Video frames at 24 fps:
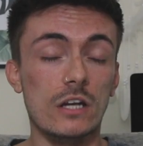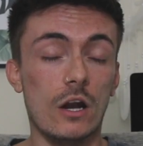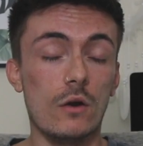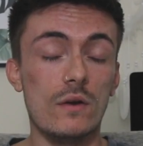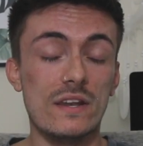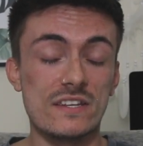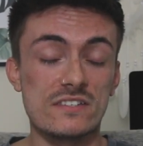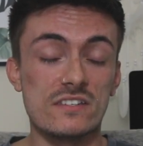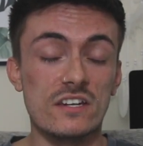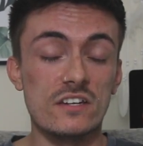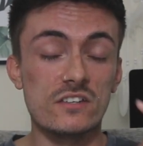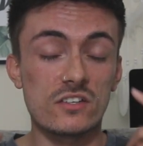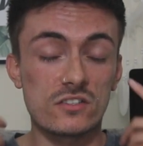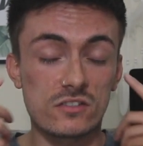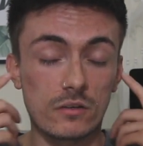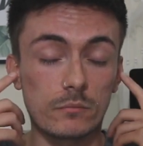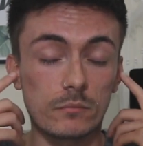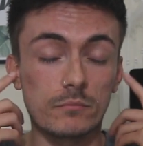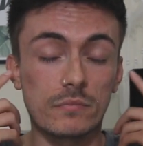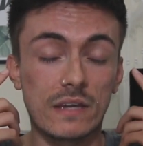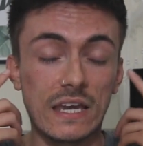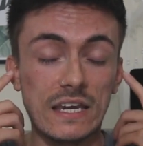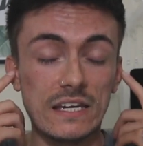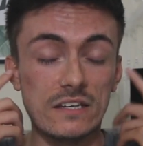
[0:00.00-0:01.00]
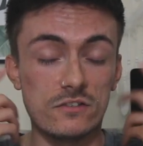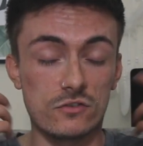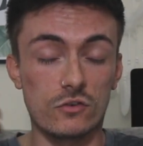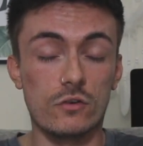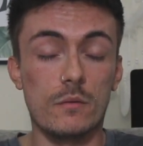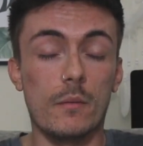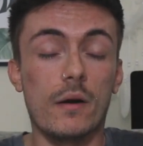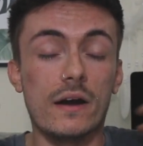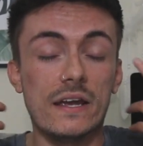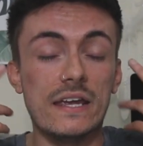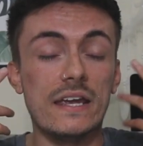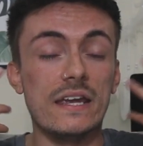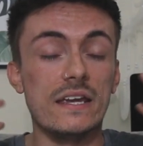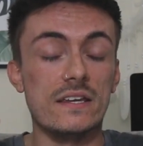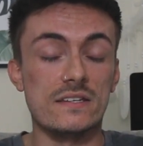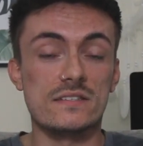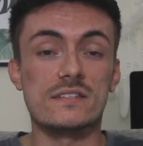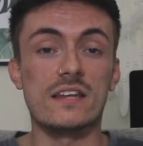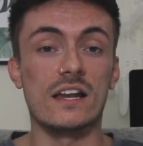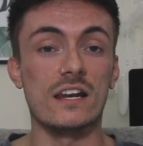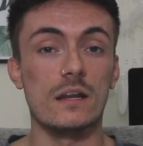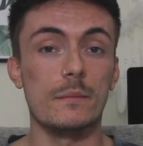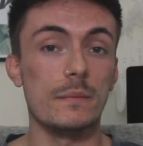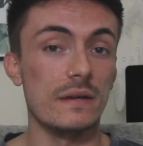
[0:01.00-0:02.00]
know, listening to some geezer in my ears
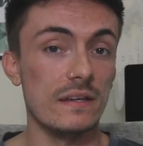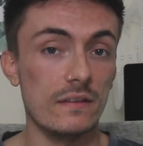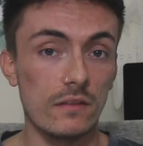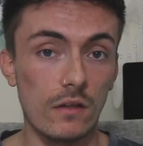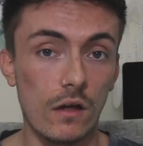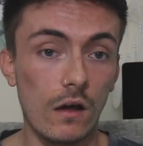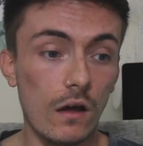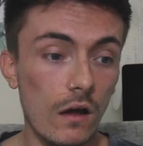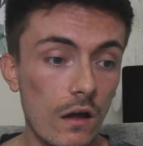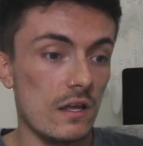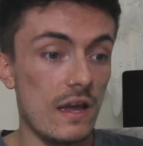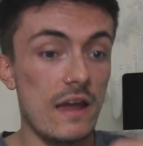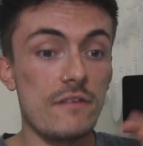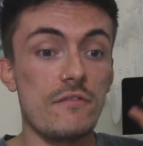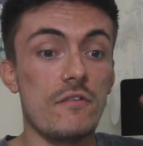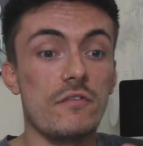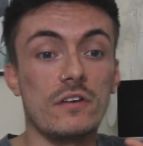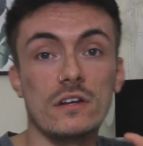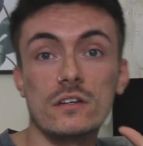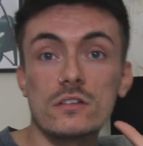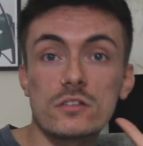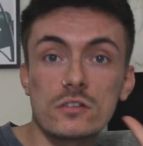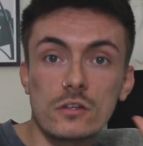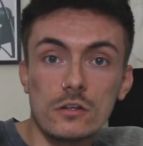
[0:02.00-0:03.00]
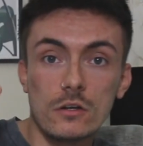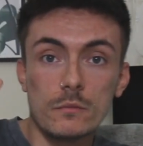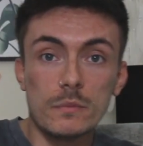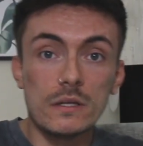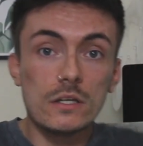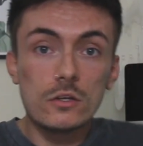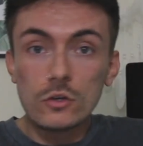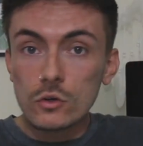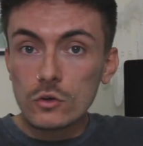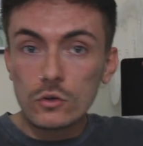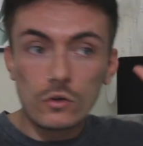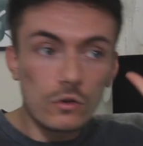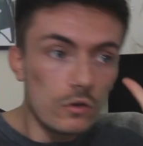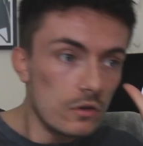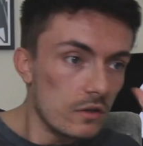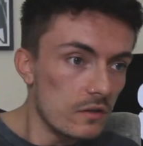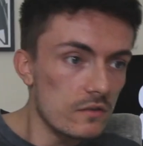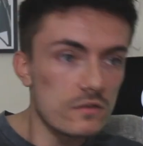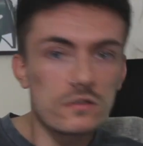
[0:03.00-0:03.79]
telling me that everything's going to be good and